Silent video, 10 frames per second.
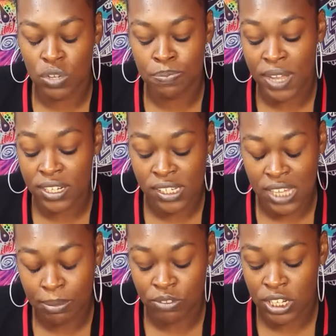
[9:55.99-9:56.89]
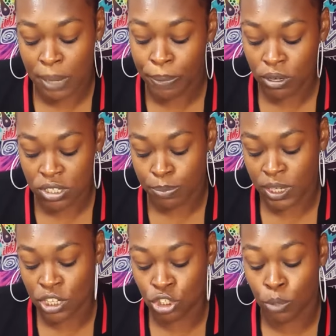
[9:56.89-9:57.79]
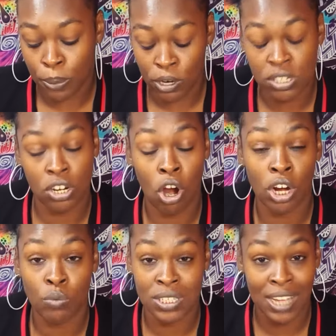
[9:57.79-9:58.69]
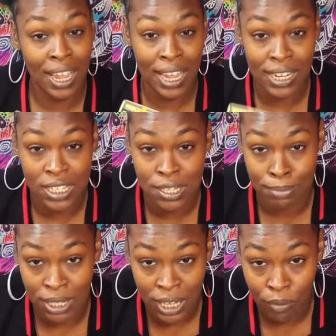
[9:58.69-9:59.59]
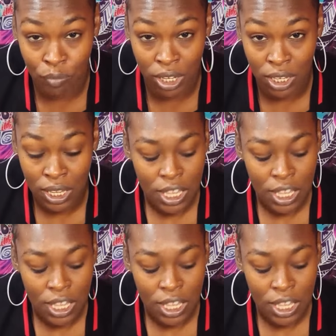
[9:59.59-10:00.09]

was being deceptive to that person because your person heart was not in it to begin with.